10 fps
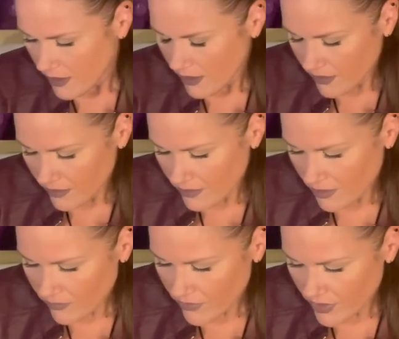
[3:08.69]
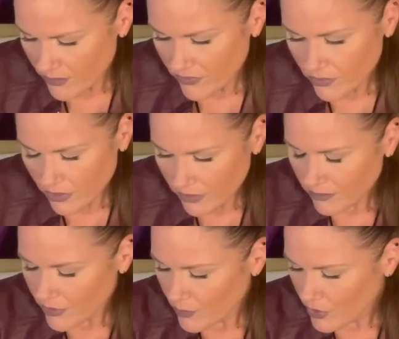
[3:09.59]
And like I said, for some of you, yeah,
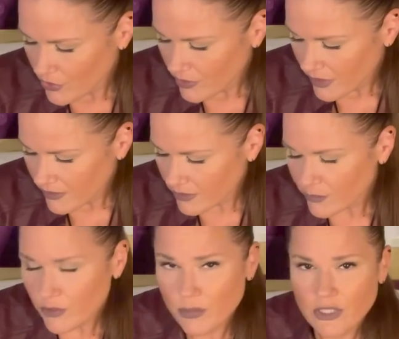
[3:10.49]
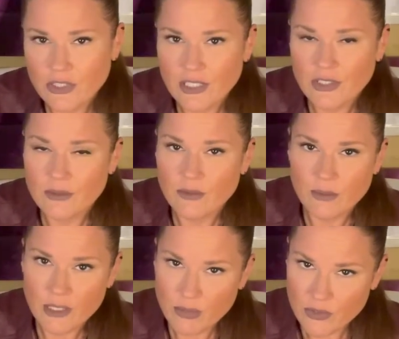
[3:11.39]
you wish you got a little more appreciation from
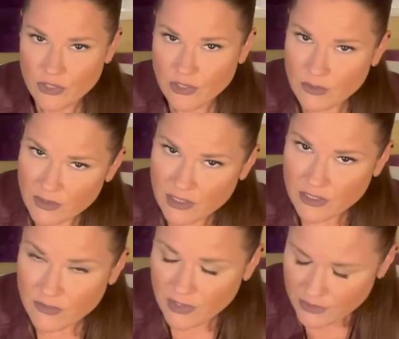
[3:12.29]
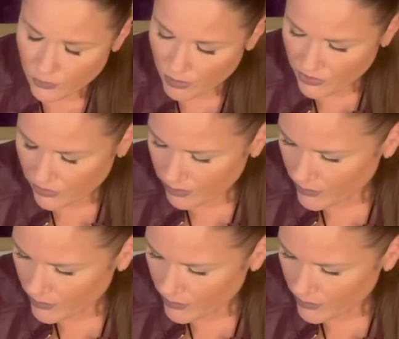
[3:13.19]
that person you've identified as special,